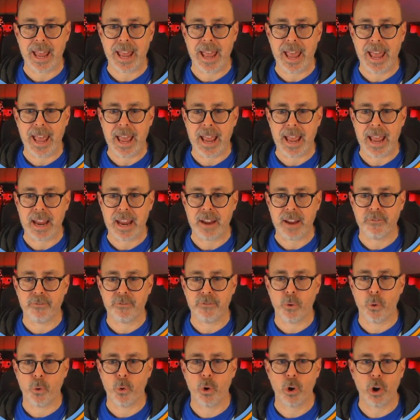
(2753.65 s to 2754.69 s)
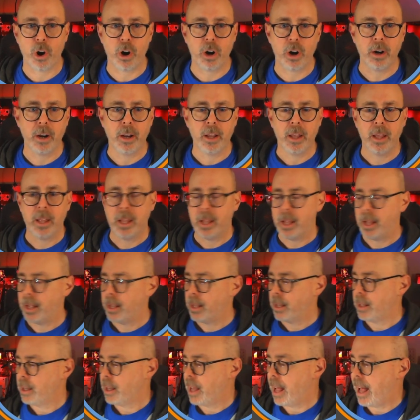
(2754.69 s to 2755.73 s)
A for
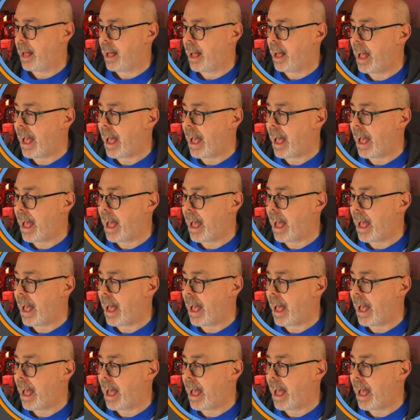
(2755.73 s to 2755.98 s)
a